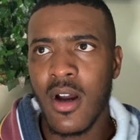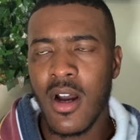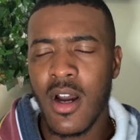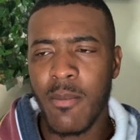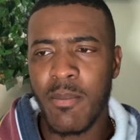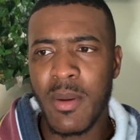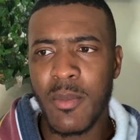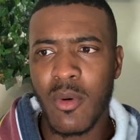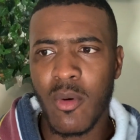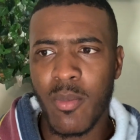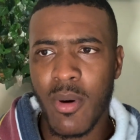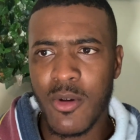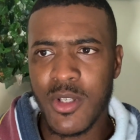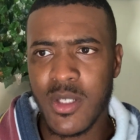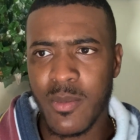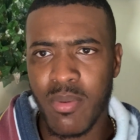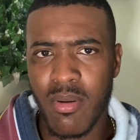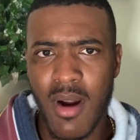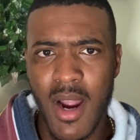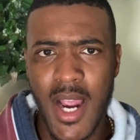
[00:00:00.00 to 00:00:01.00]
people will
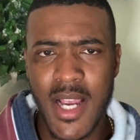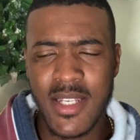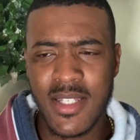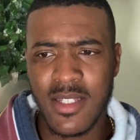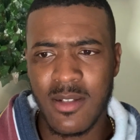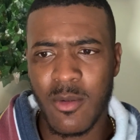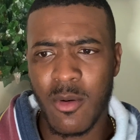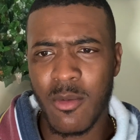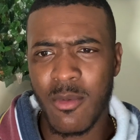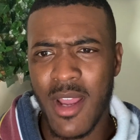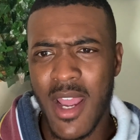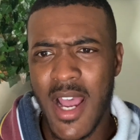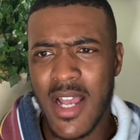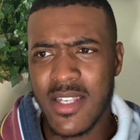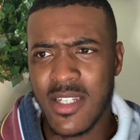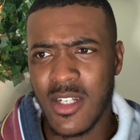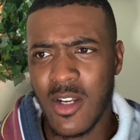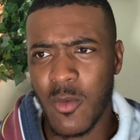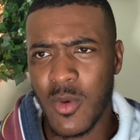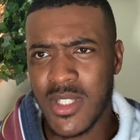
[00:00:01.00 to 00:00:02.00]
post a price and they'll
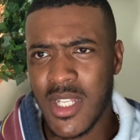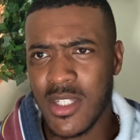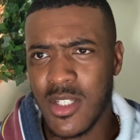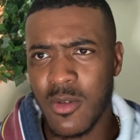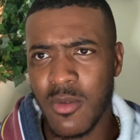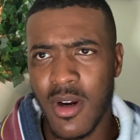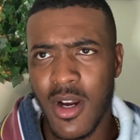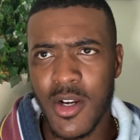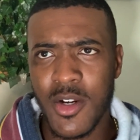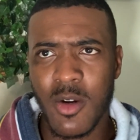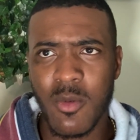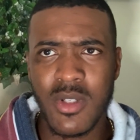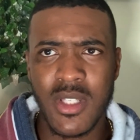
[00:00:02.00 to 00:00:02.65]
ask, was I too under?